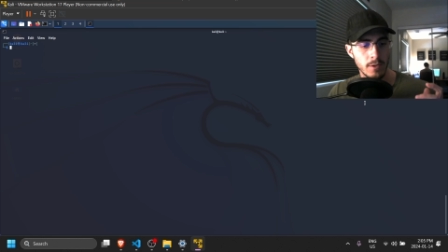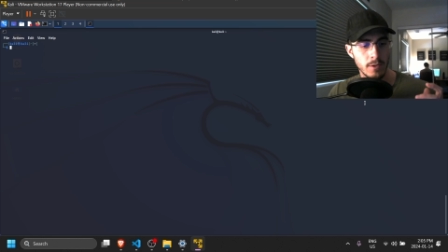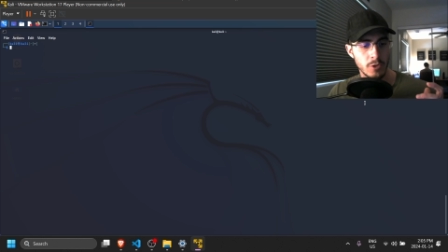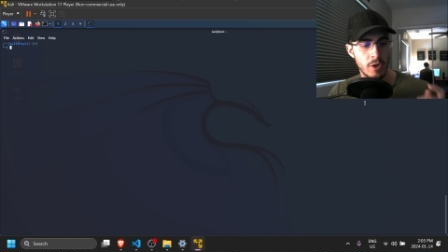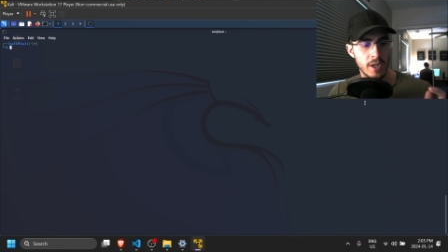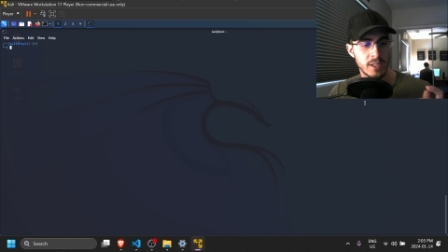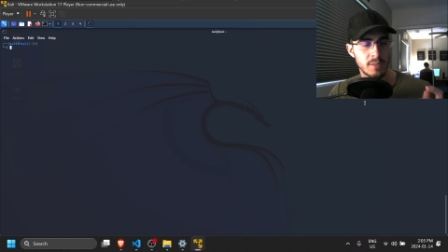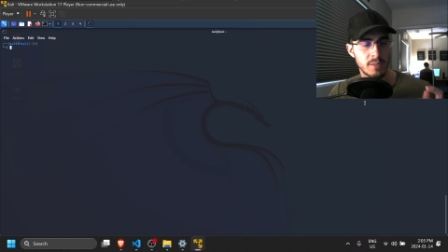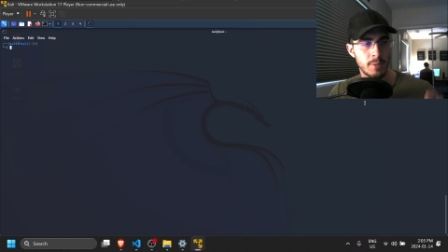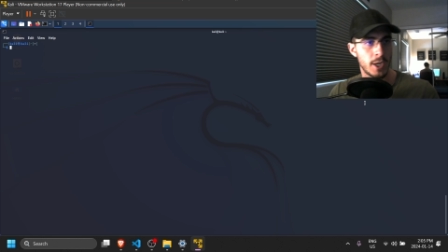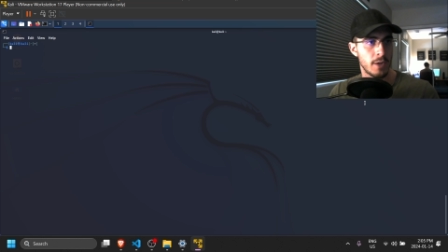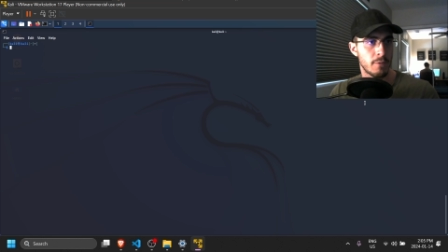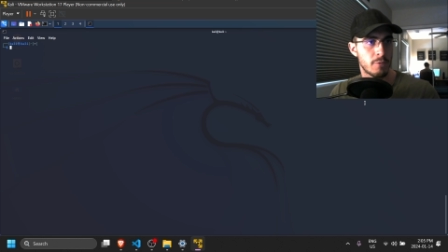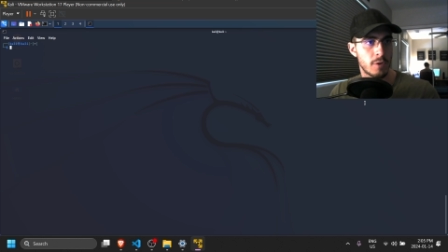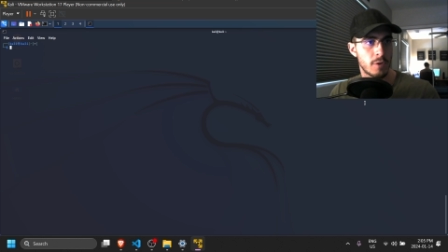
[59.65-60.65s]

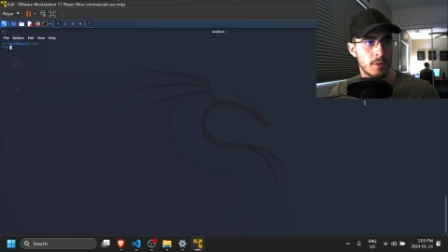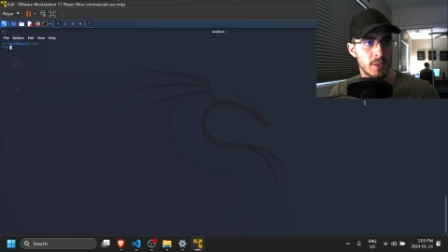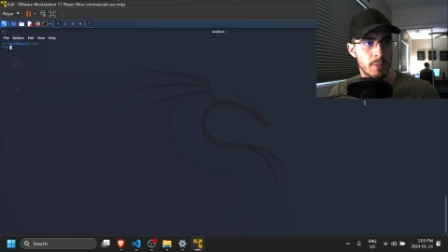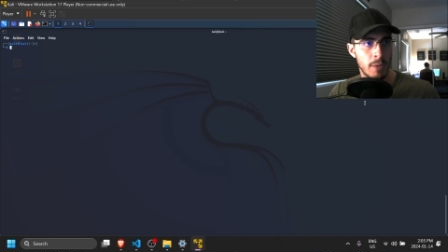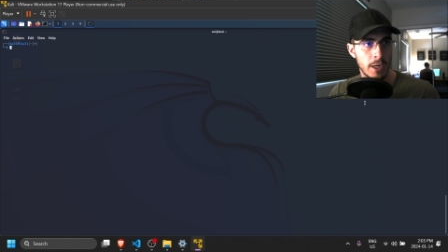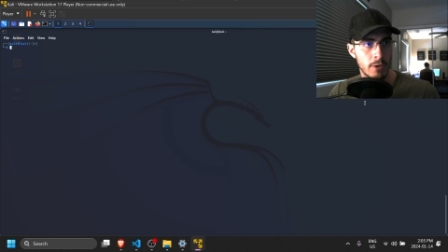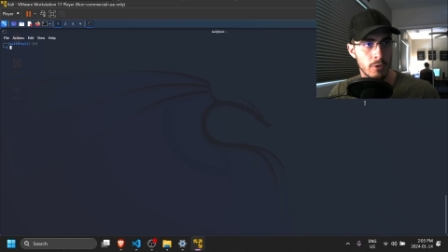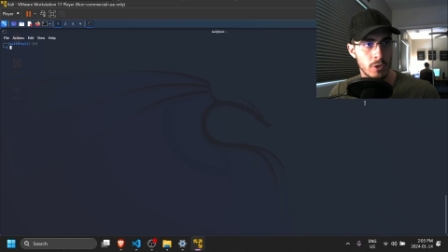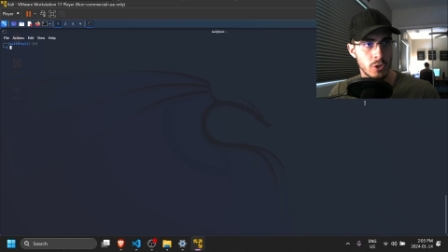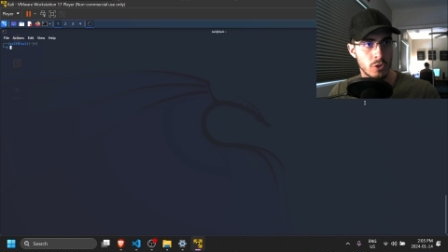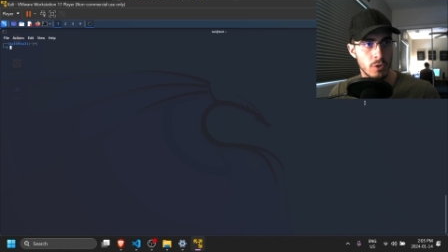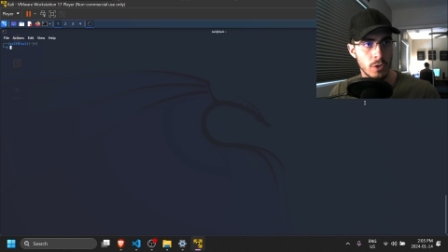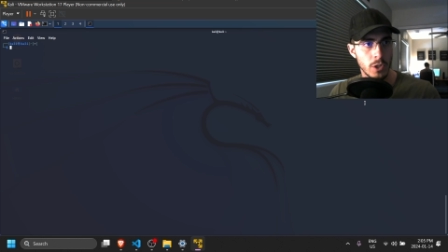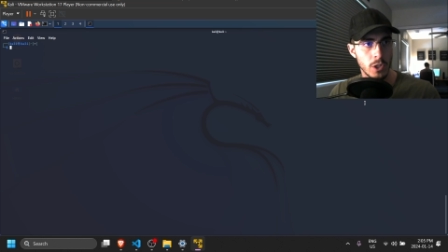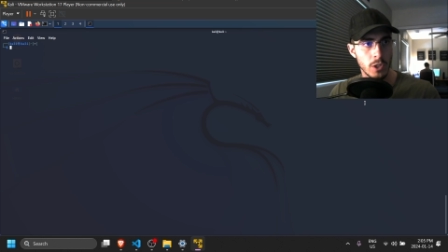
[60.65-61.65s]
transmitting from the
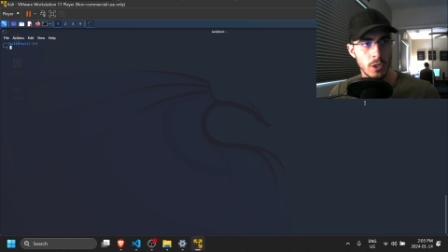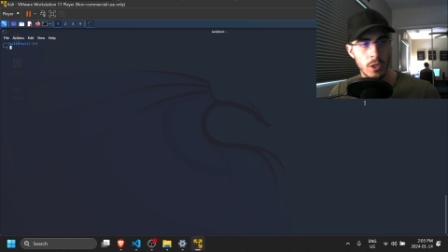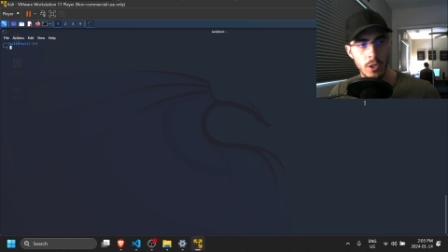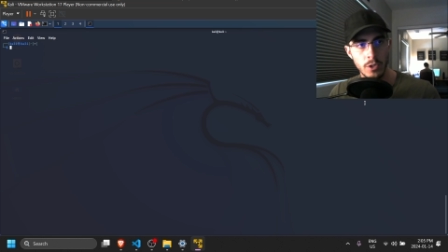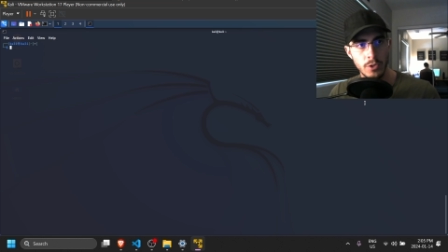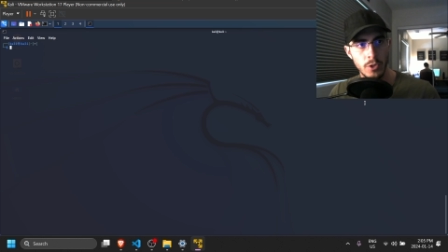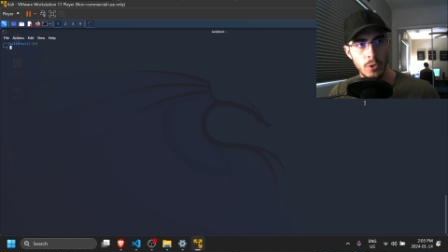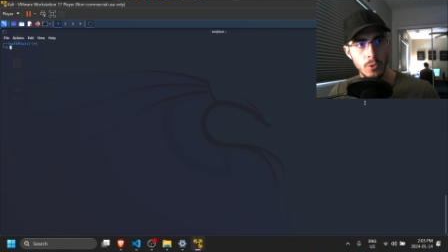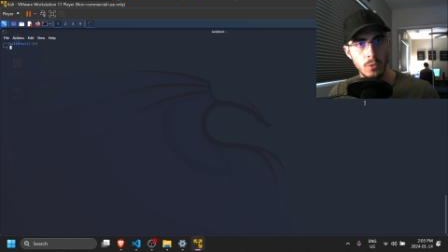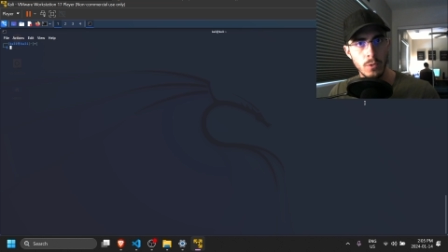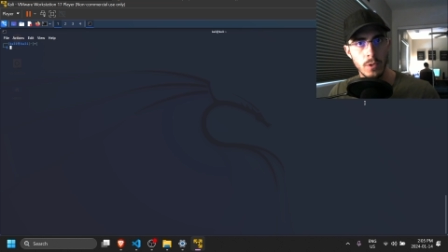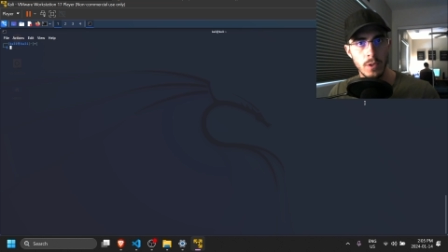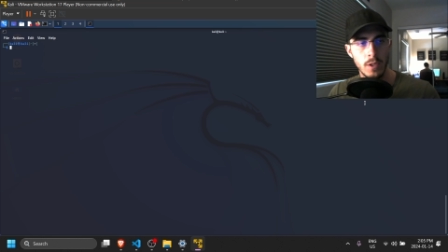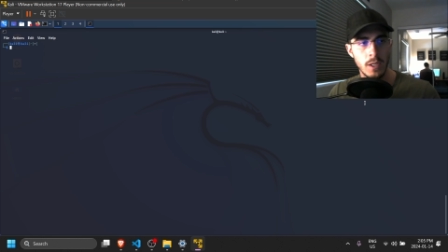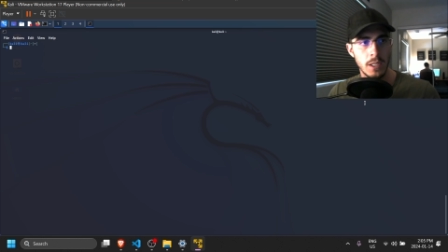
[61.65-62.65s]
microcontroller to
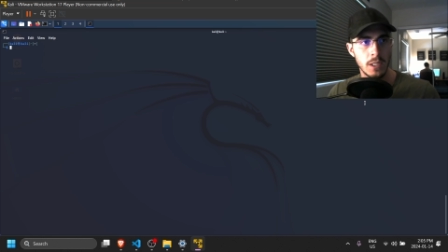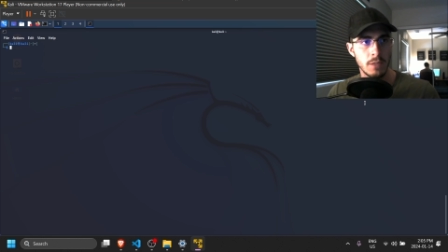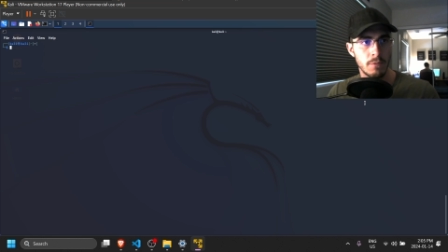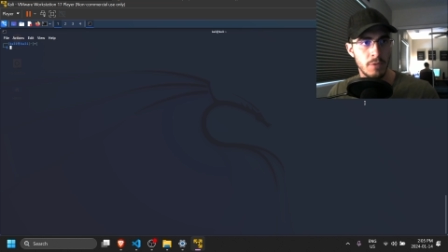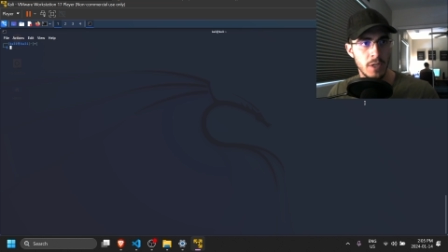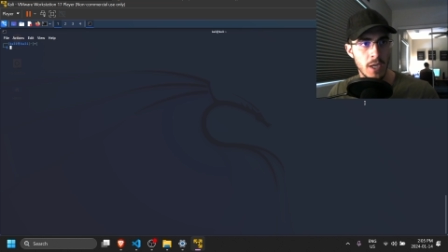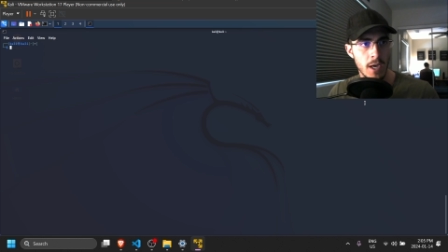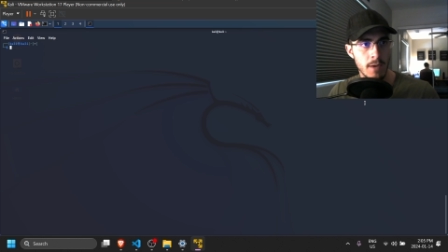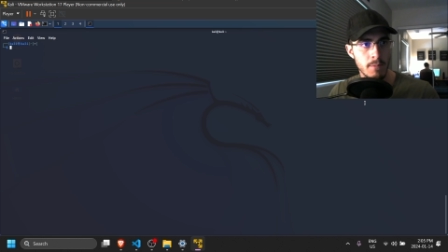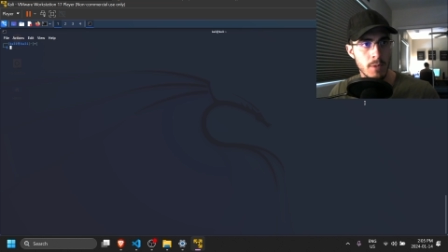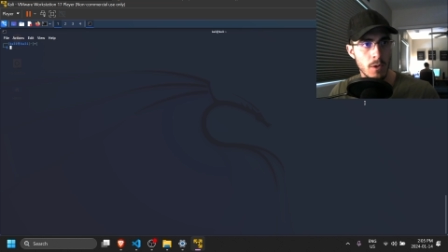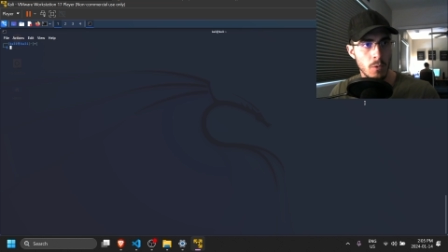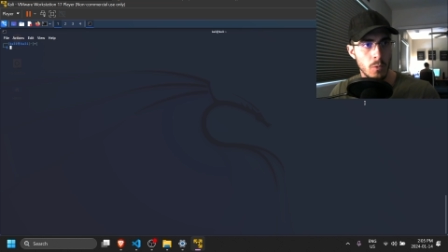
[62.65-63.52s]
the VM,